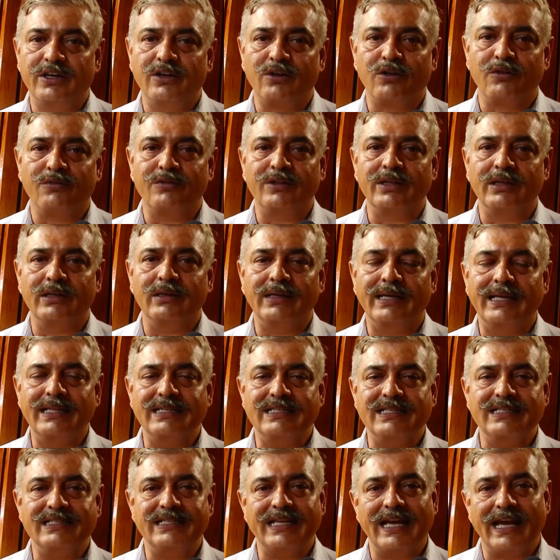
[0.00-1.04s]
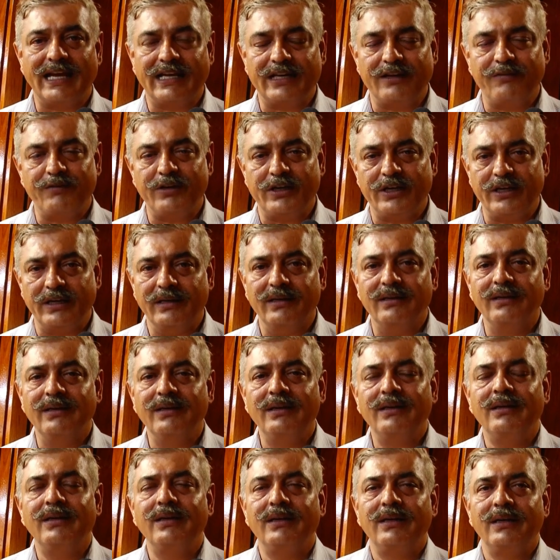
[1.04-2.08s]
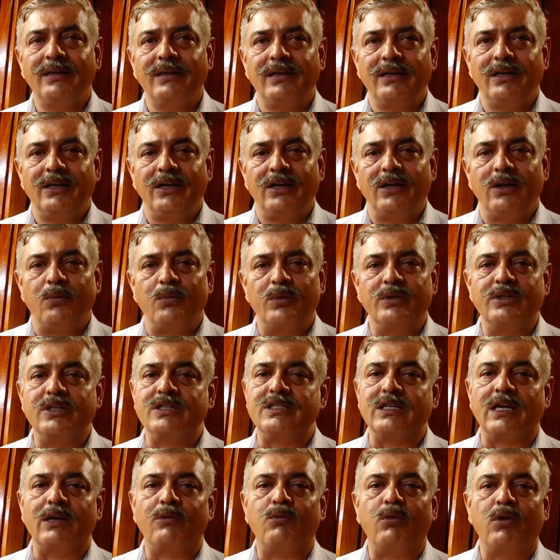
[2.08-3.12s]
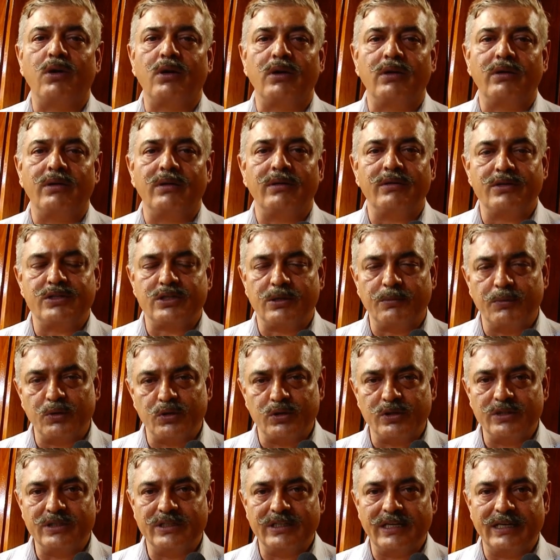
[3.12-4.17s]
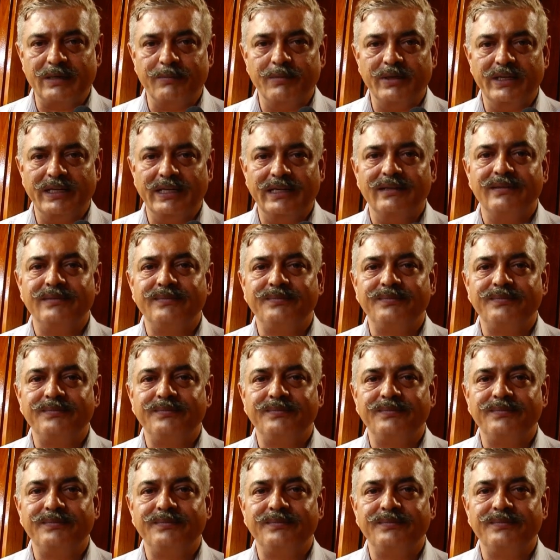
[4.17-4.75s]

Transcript: year of the N C C activity with this award distribution ceremony.